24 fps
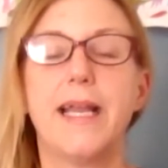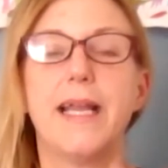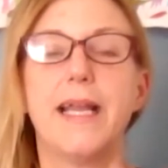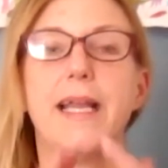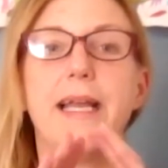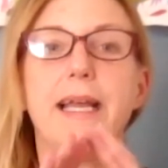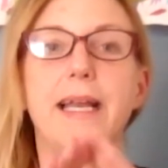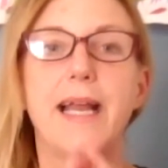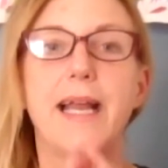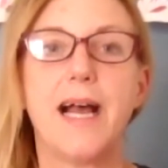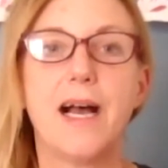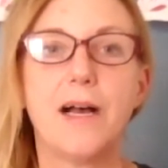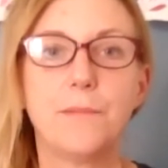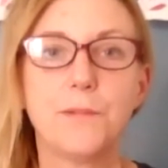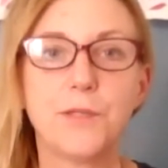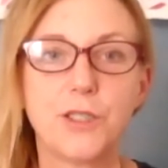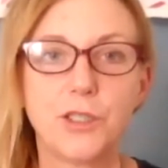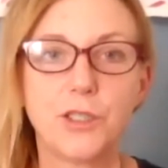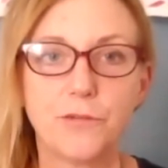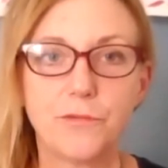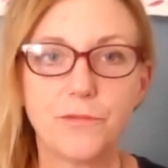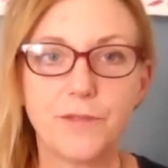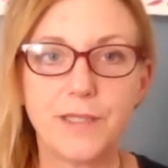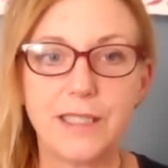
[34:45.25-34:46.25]
it helps
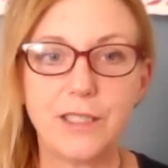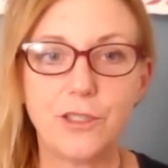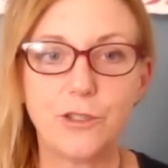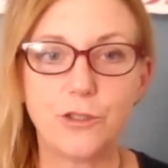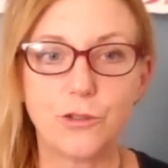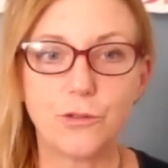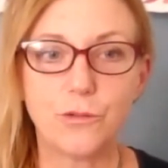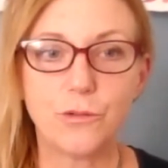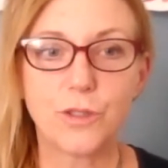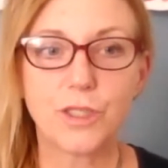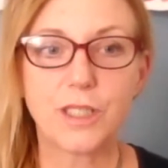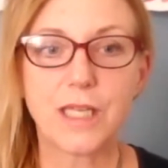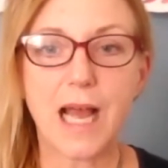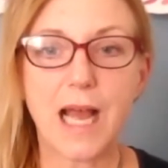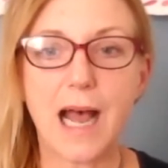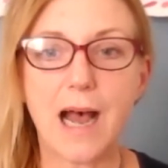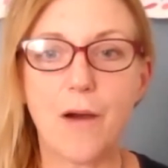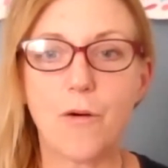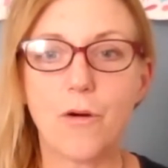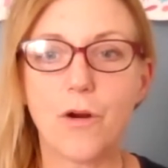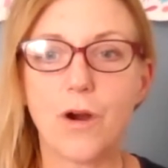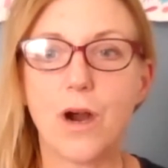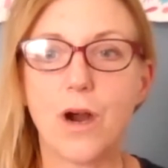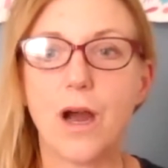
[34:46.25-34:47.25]
to reduce
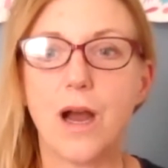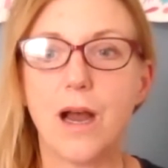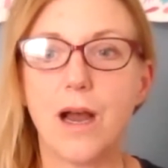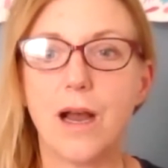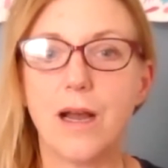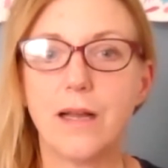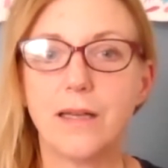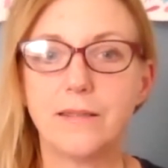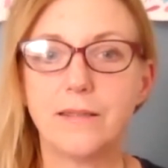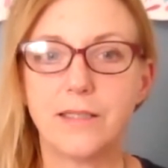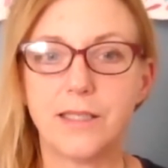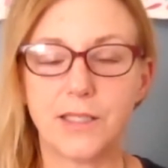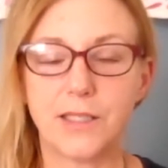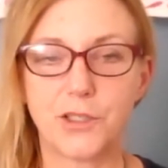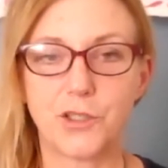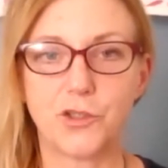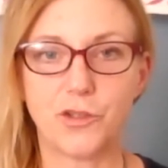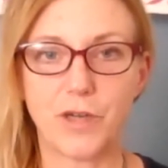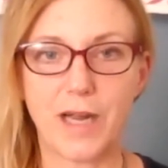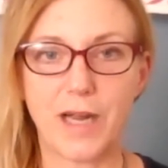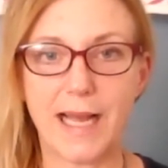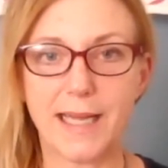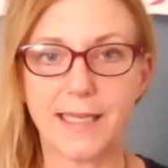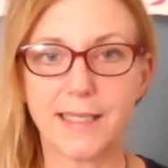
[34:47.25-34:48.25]
our
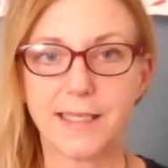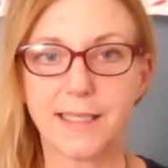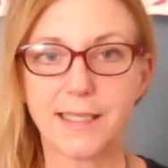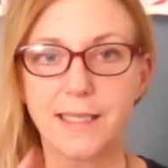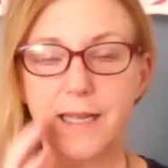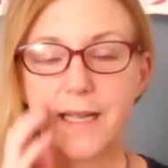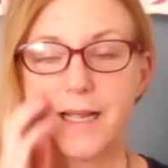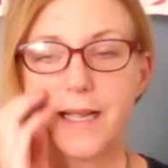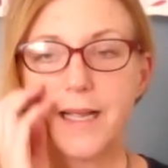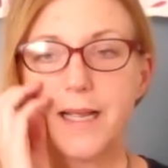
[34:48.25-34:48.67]
distress.